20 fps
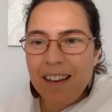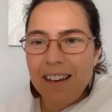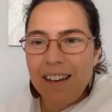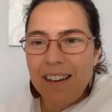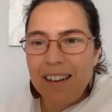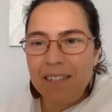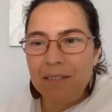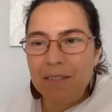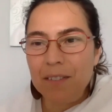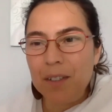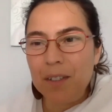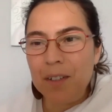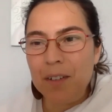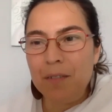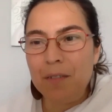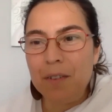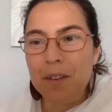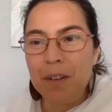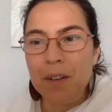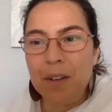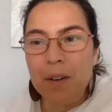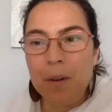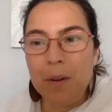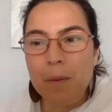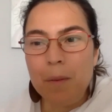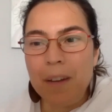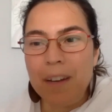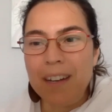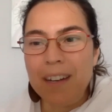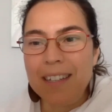I don't know if you know,
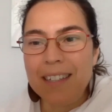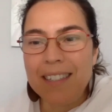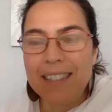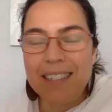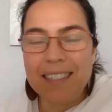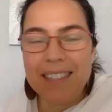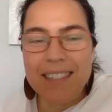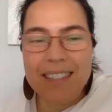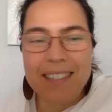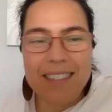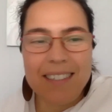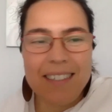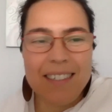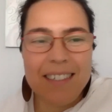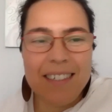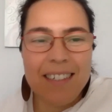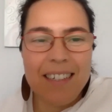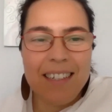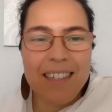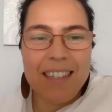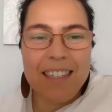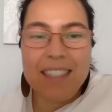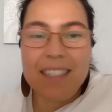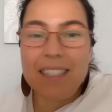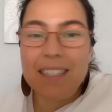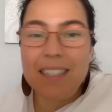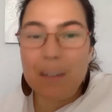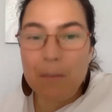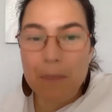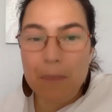but this is
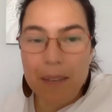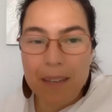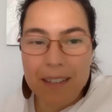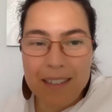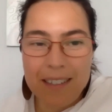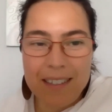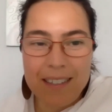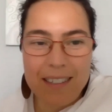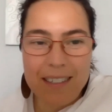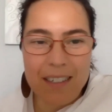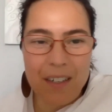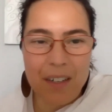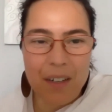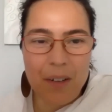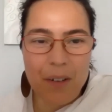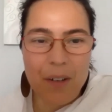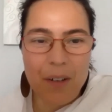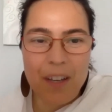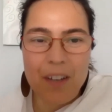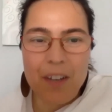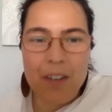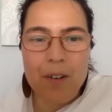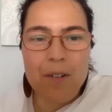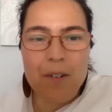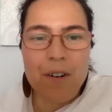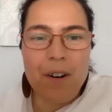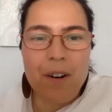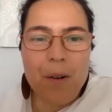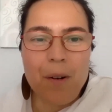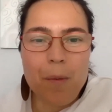the biggest synagogue in
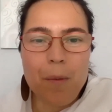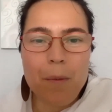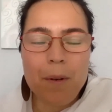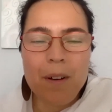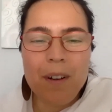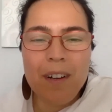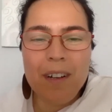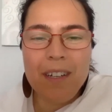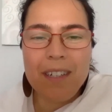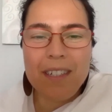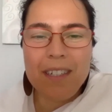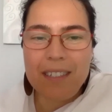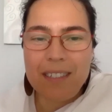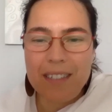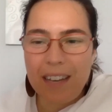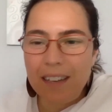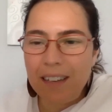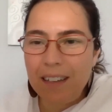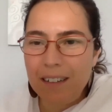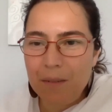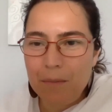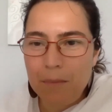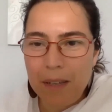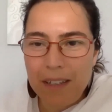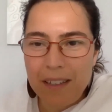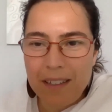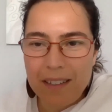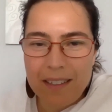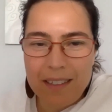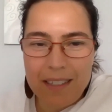Europe, the second
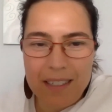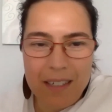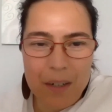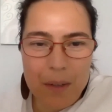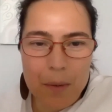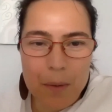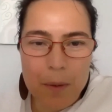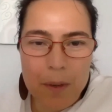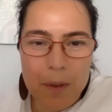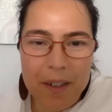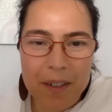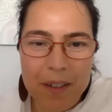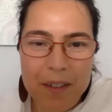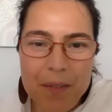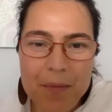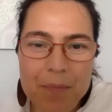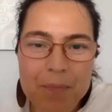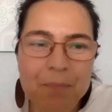biggest in the world.